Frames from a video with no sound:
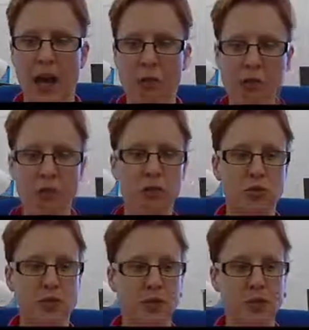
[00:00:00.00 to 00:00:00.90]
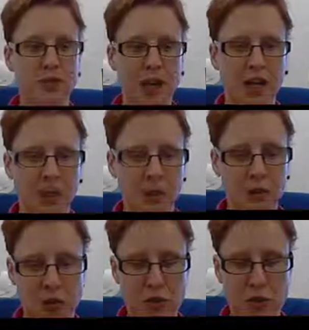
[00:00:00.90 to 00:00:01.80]
helps you determine the type of
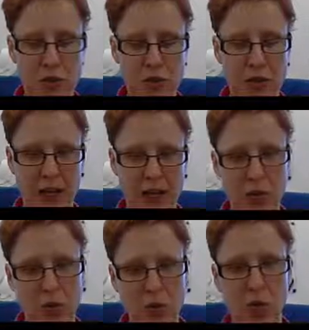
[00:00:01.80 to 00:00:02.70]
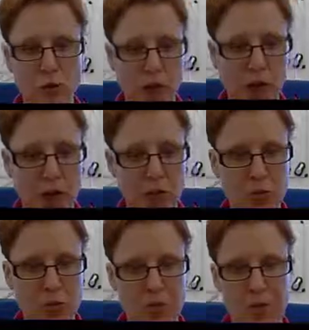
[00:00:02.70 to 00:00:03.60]
material you will gather, but it also
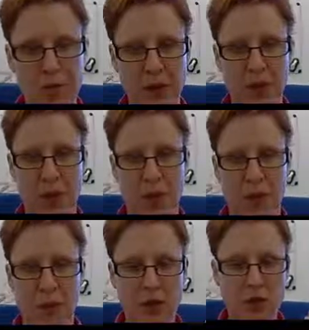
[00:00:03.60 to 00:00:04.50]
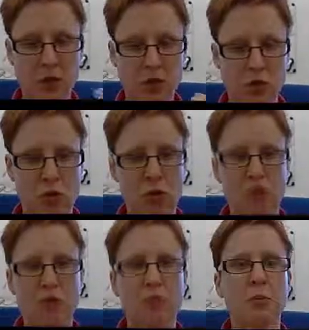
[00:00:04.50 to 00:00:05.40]
helps you making sure
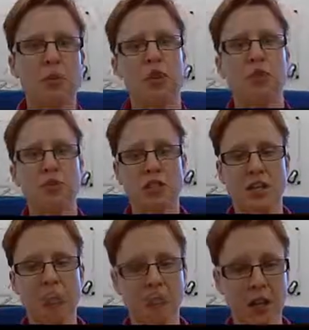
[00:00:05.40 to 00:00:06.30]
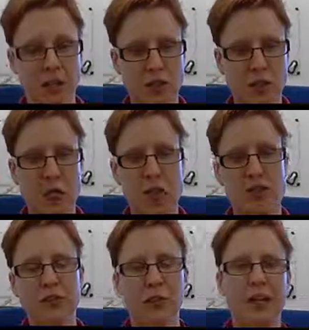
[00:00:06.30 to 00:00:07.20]
that everybody's on the same page. If you
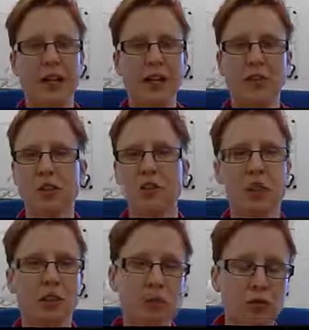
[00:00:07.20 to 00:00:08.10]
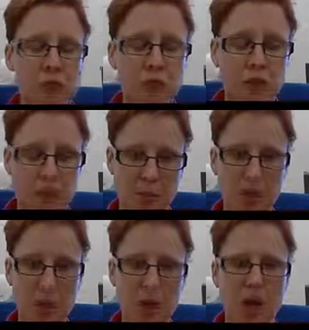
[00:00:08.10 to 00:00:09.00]
leave it till later, you get confusion and
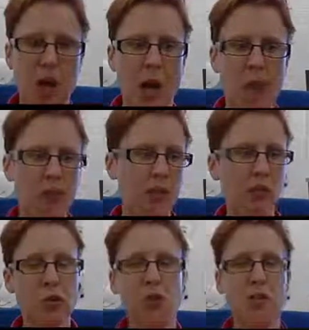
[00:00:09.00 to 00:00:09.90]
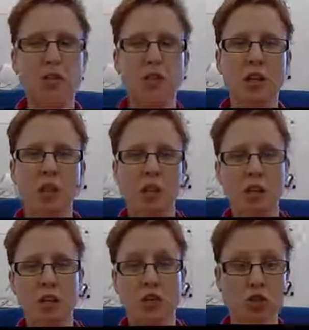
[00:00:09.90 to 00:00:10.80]
people go, but I thought you were
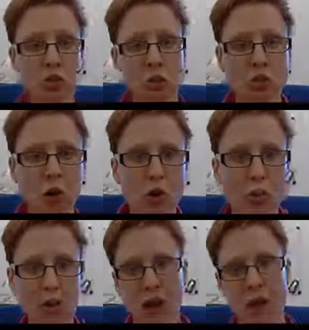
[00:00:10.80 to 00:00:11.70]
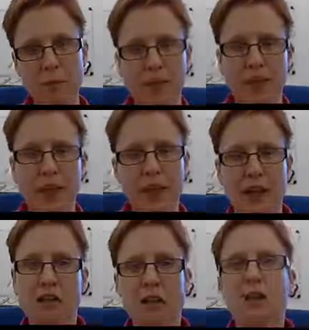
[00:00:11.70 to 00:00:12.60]
studying this. No, but I meant
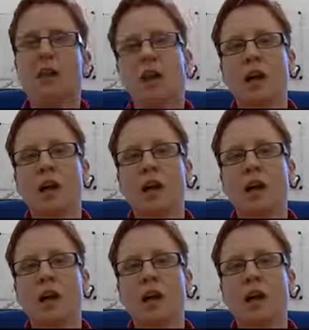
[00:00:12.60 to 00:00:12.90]
that.